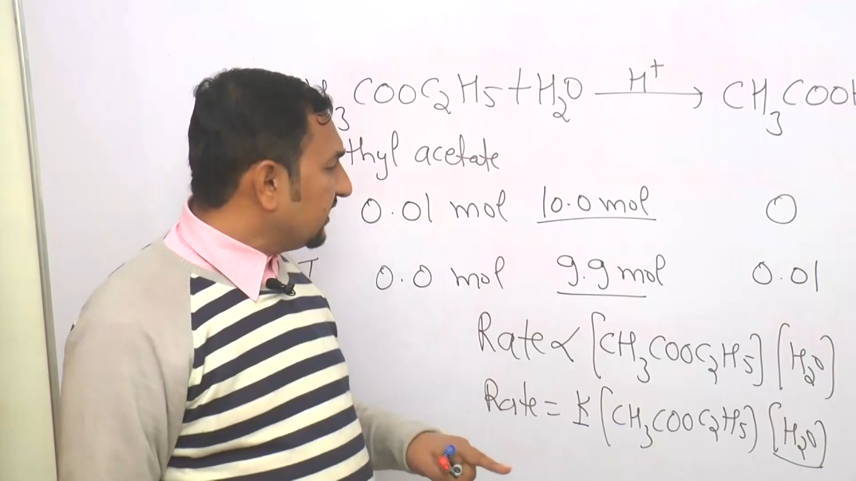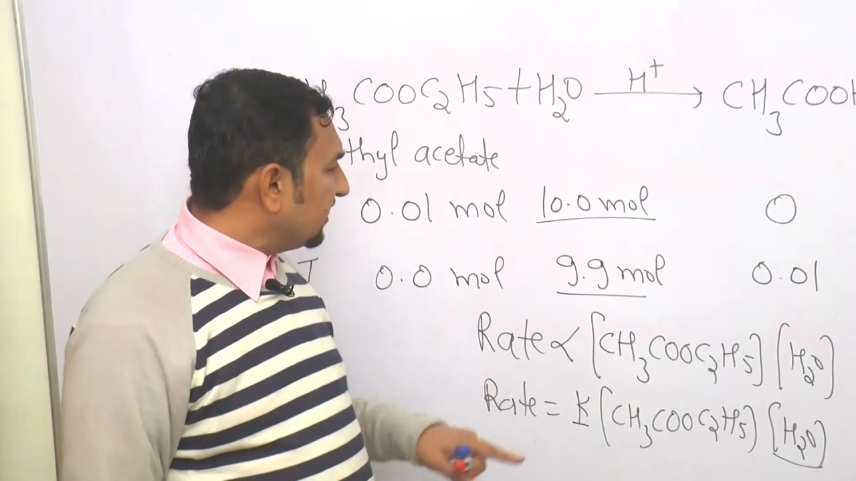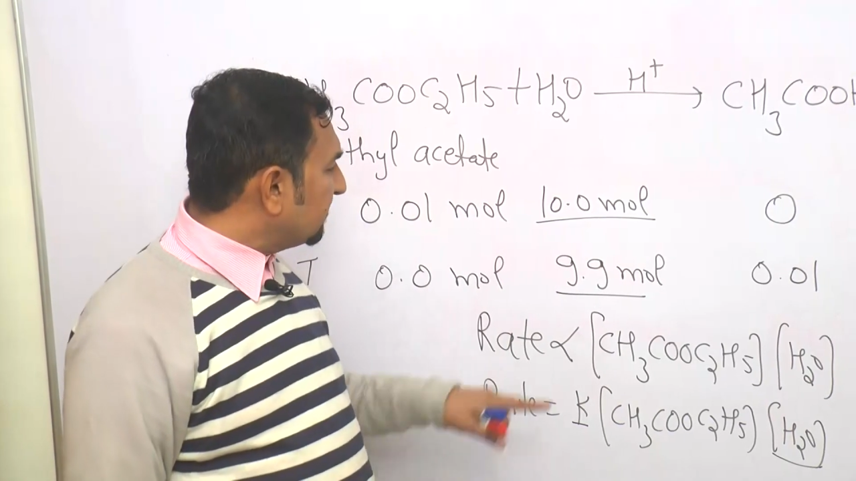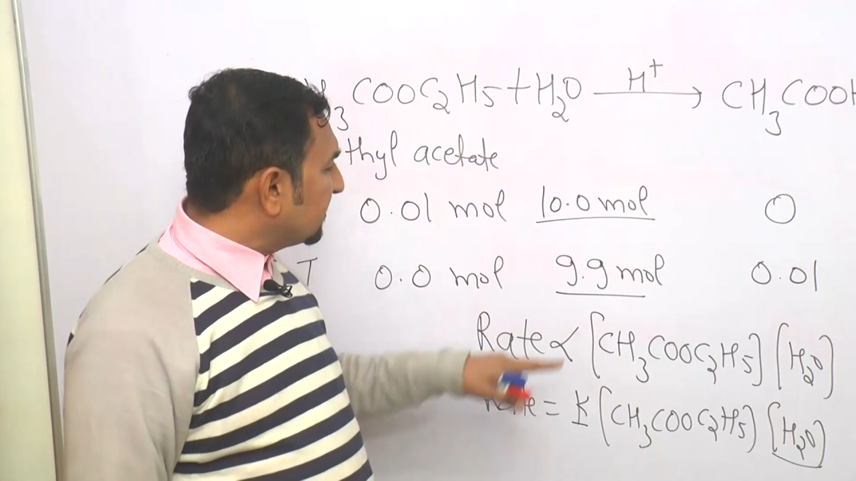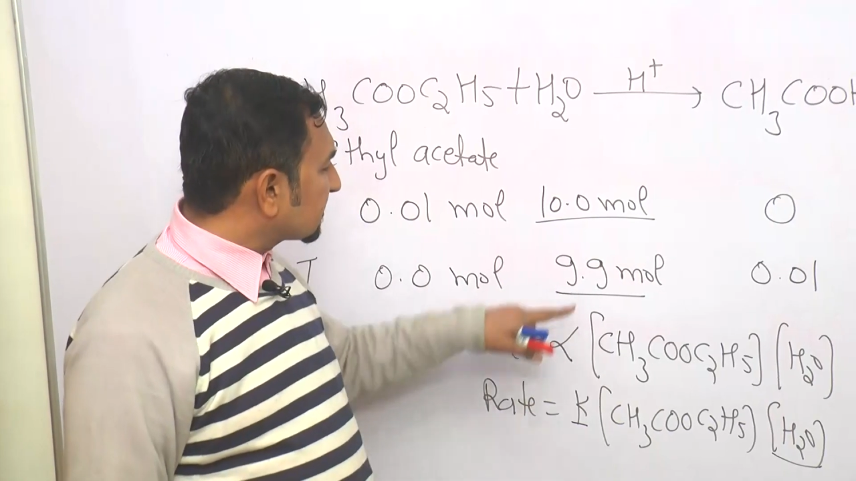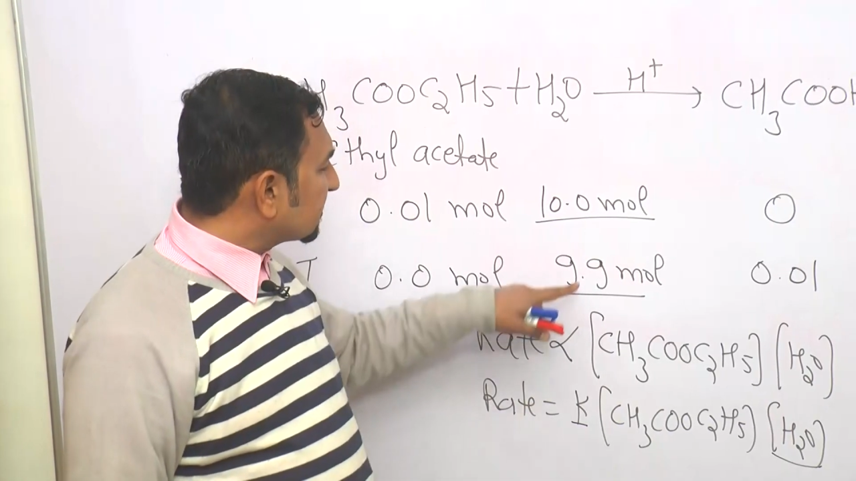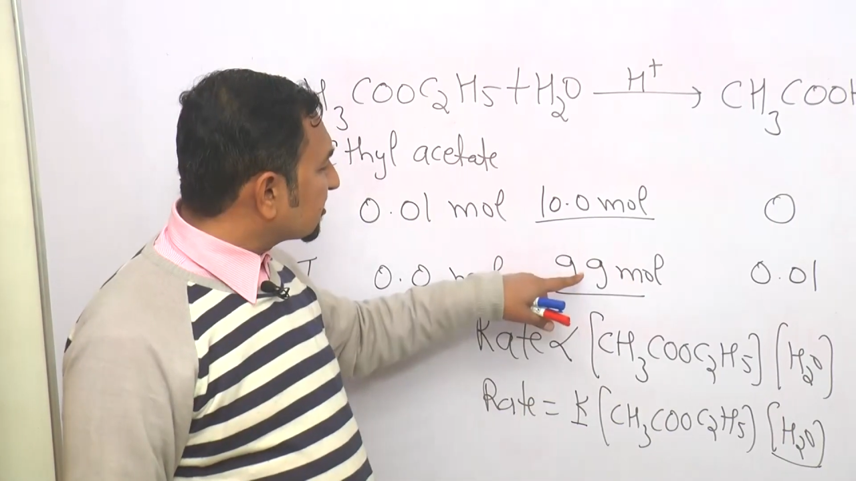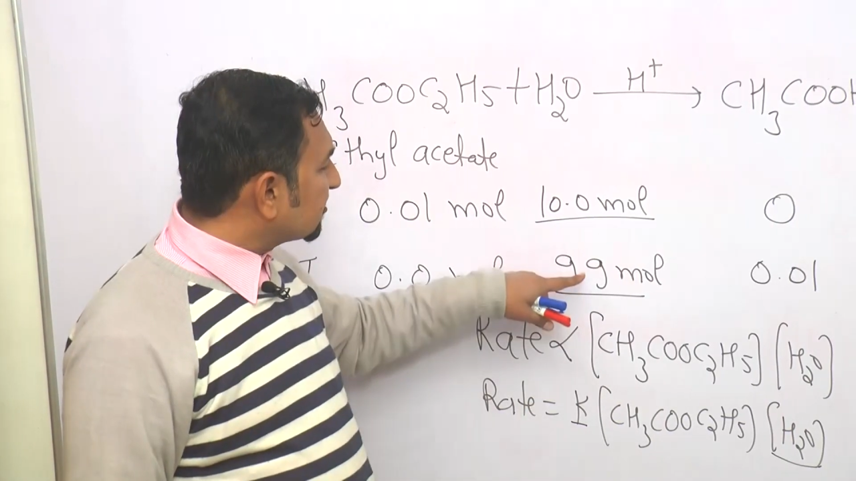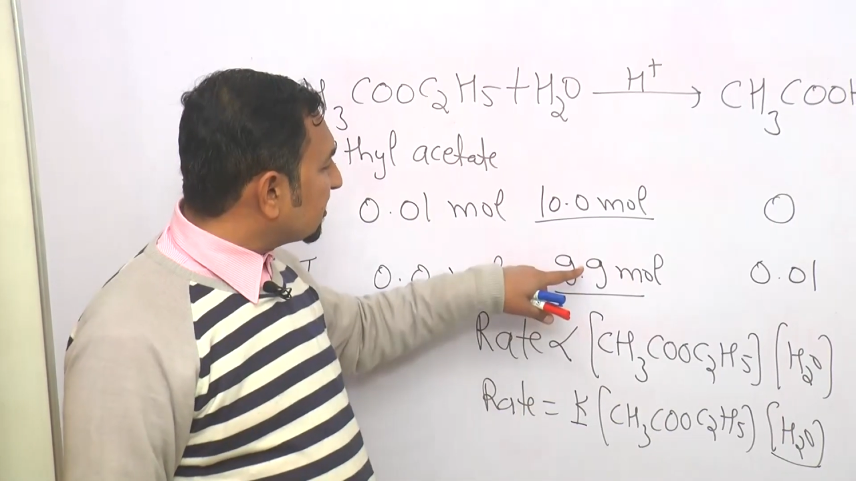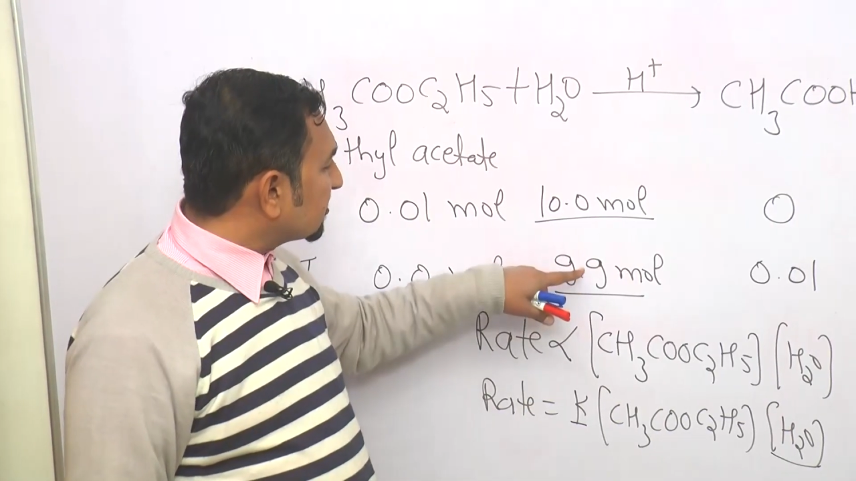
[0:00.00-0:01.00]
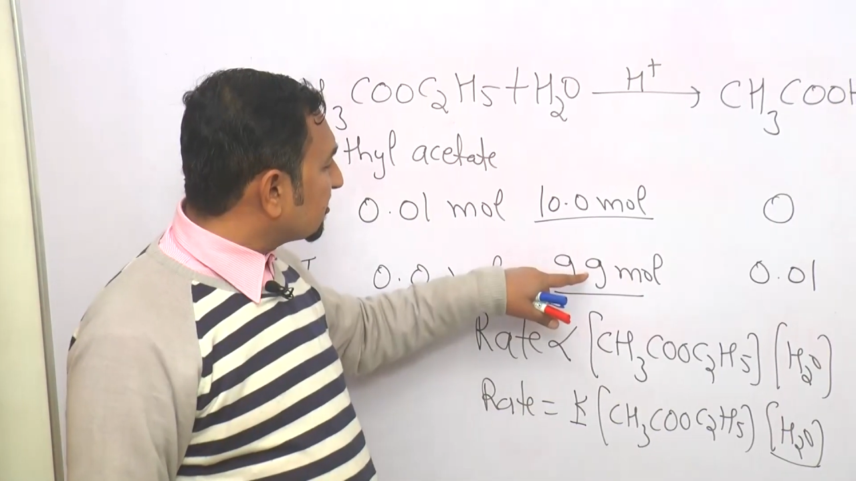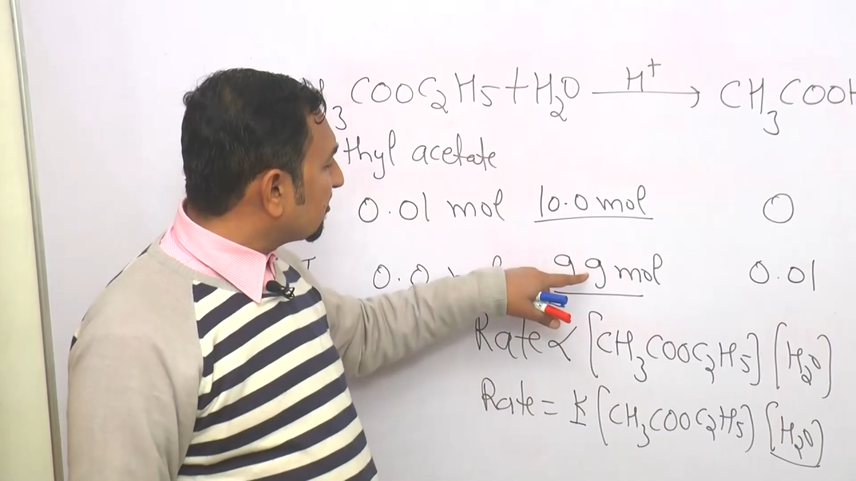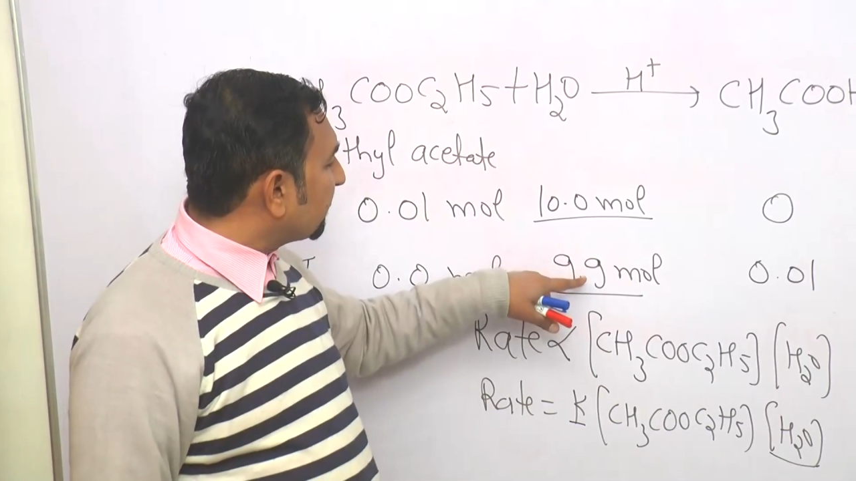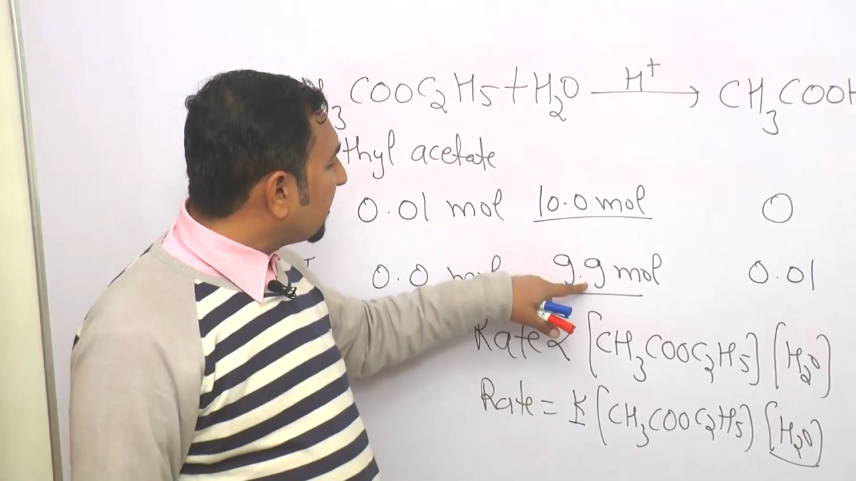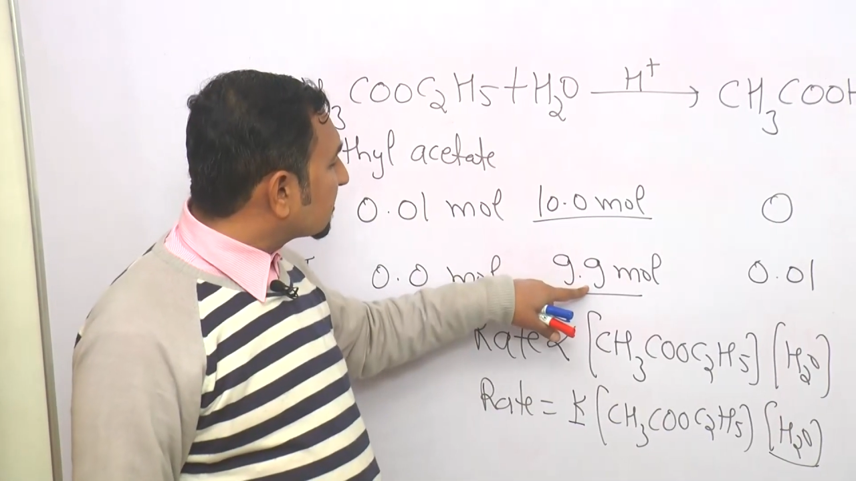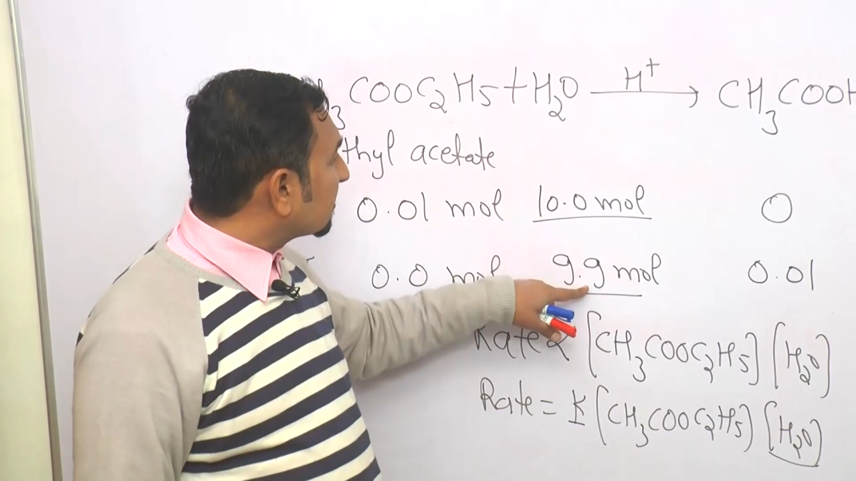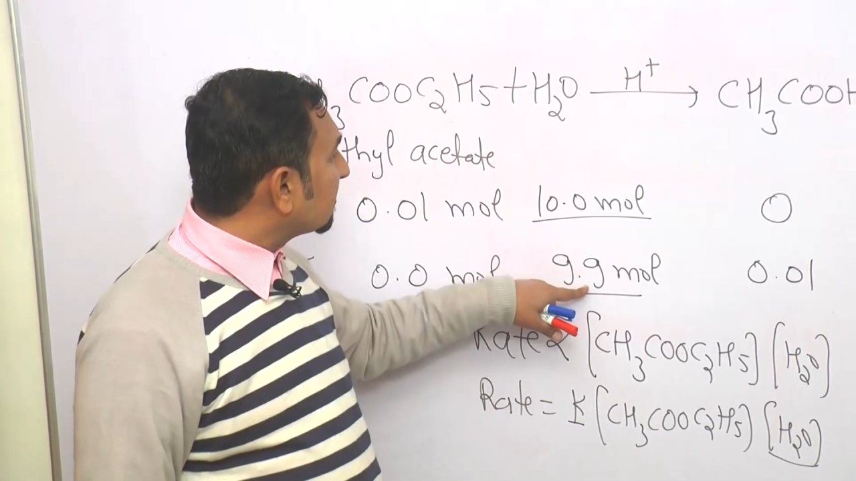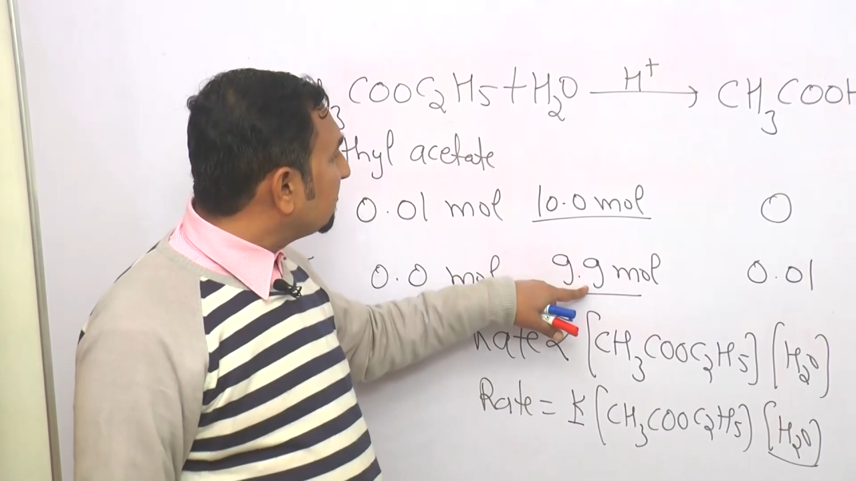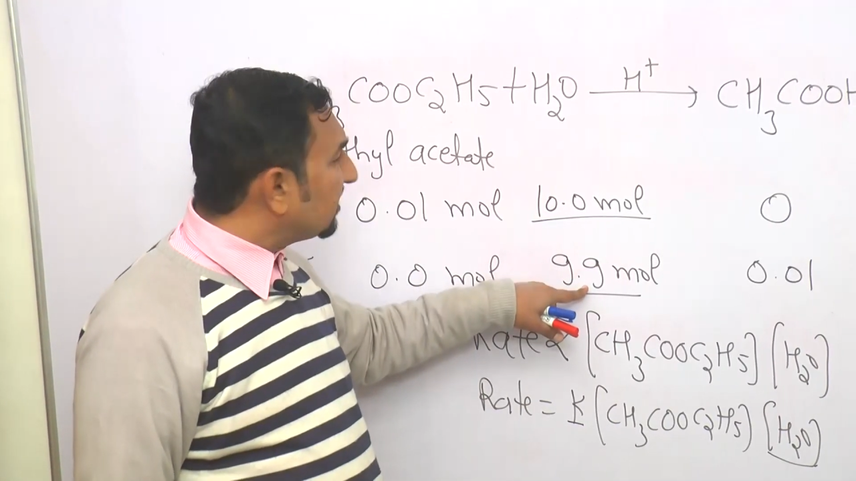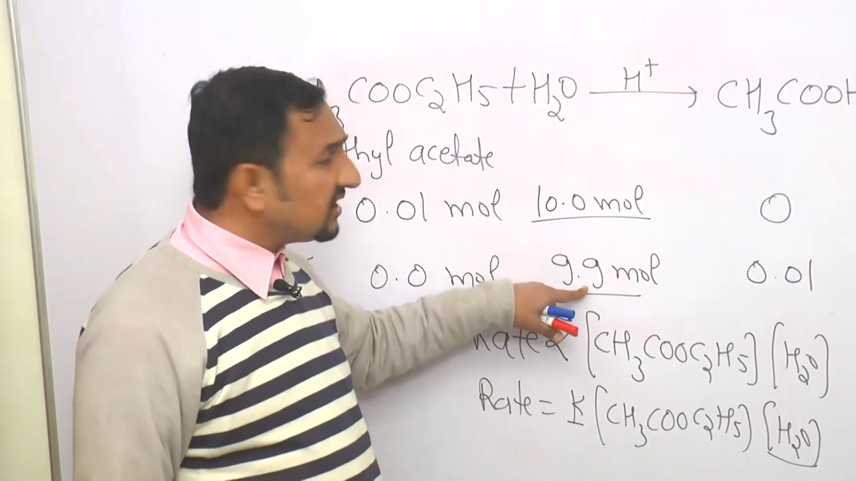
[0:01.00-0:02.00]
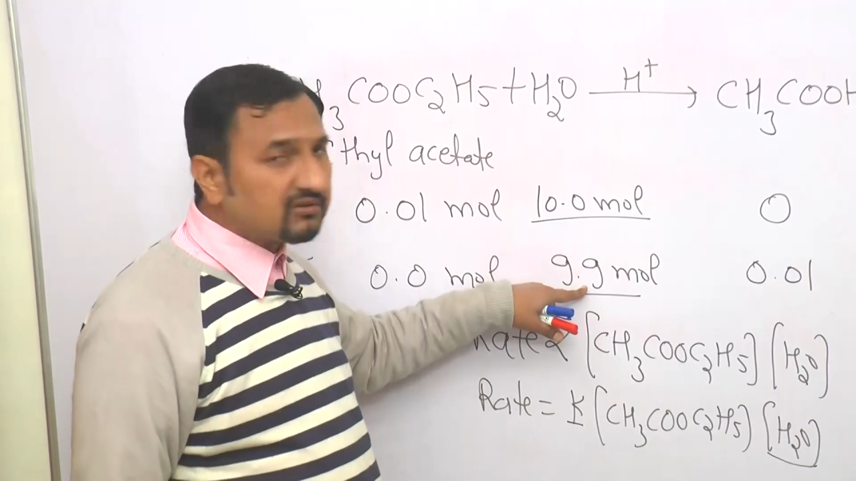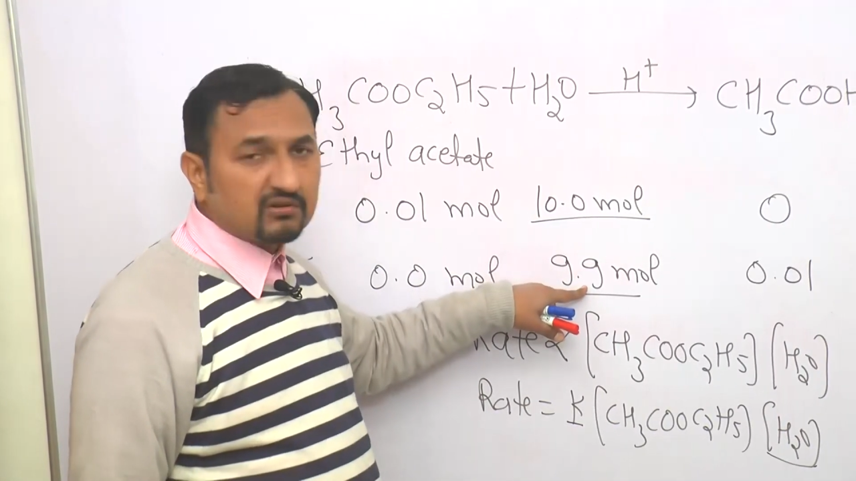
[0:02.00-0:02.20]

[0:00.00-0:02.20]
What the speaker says: It means concentration of water remain